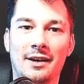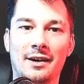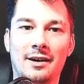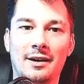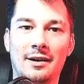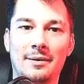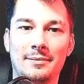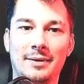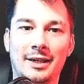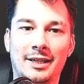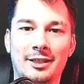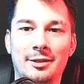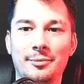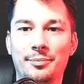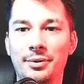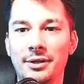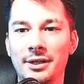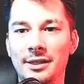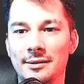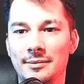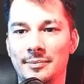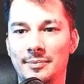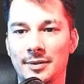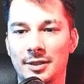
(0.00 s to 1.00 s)
Like, to put it
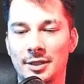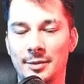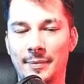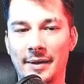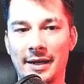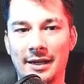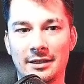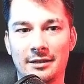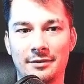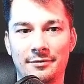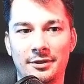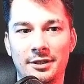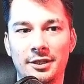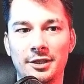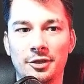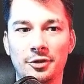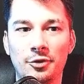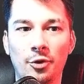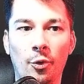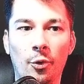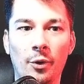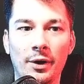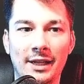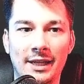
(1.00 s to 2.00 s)
in perspective, you need
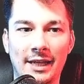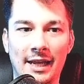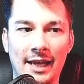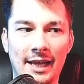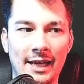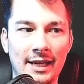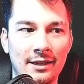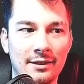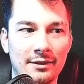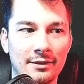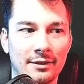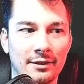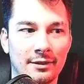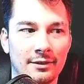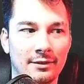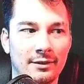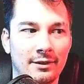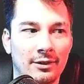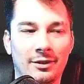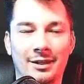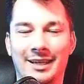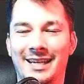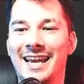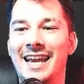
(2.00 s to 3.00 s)
28, or no,
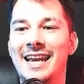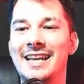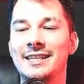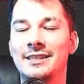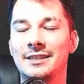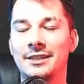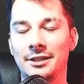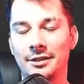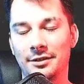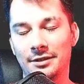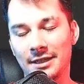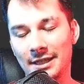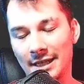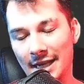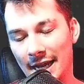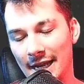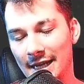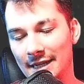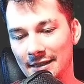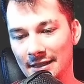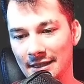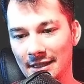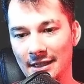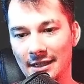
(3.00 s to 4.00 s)
like 18. You need
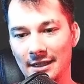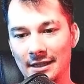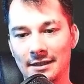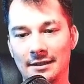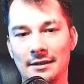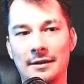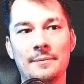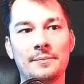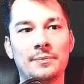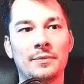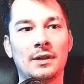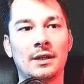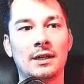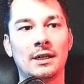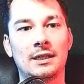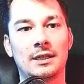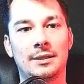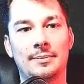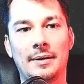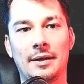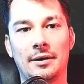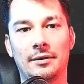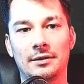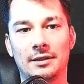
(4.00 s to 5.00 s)
18 to
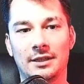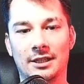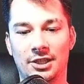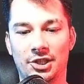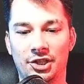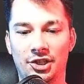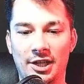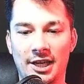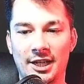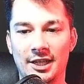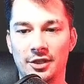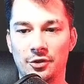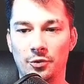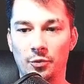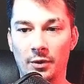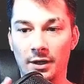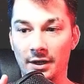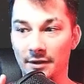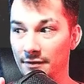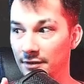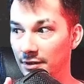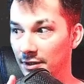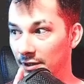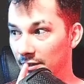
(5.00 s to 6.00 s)
be able to exchange one
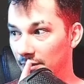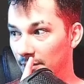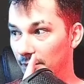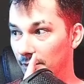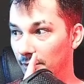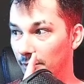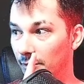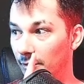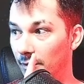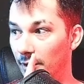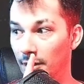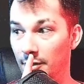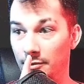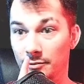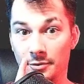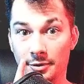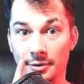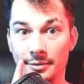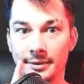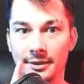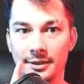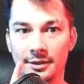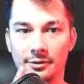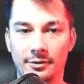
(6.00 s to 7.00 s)
of the
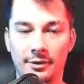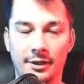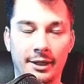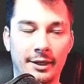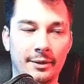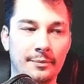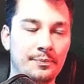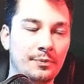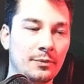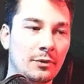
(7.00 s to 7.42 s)
ruins, right?